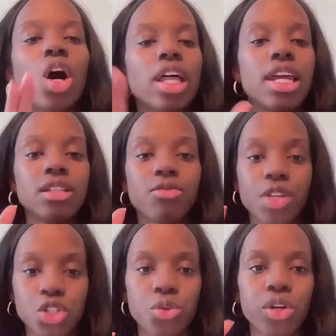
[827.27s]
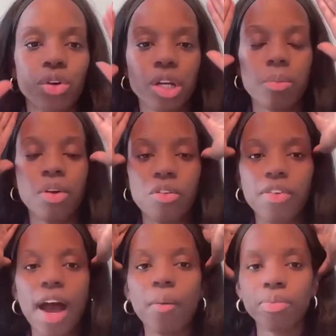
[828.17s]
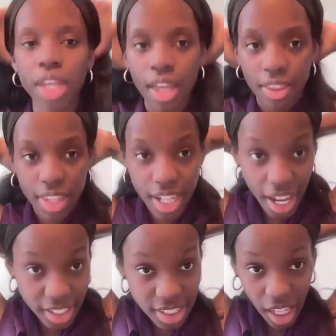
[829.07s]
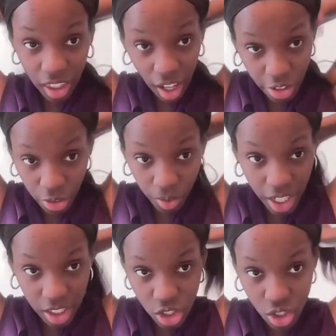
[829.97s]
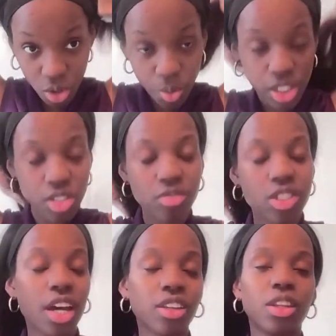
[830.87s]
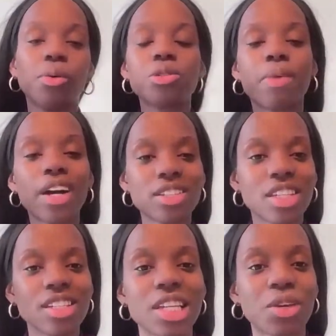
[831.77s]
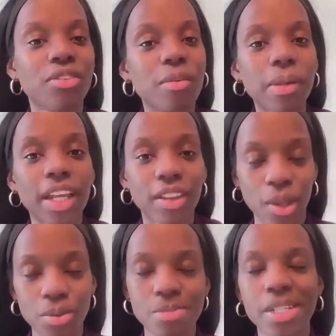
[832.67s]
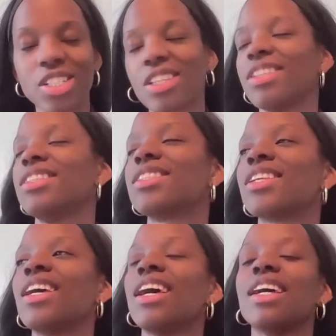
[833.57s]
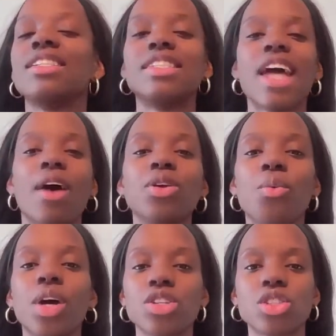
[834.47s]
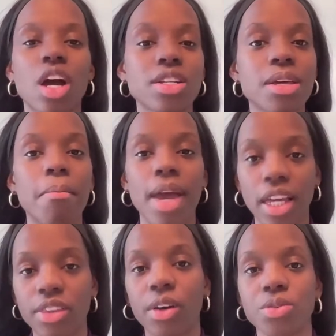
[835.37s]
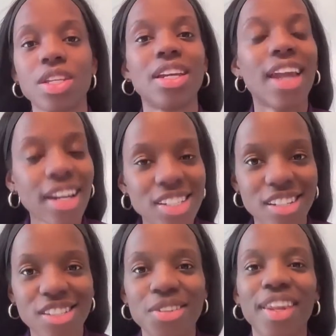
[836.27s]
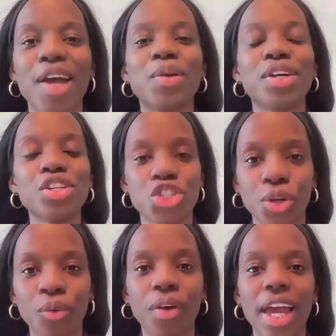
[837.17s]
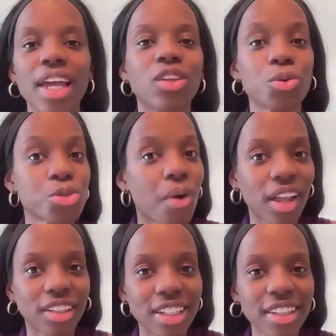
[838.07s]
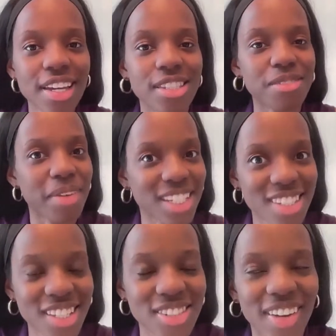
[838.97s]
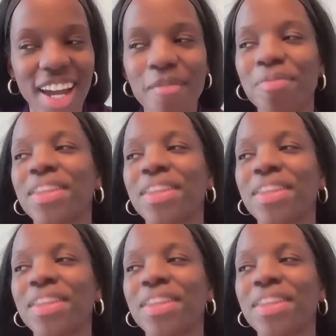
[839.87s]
and feature it on your profile. The next thing that you're ready to do once you've checked those boxes and you completed those missions is now you want to start to make those connections so that you can generate those quality leads. It makes sense, right?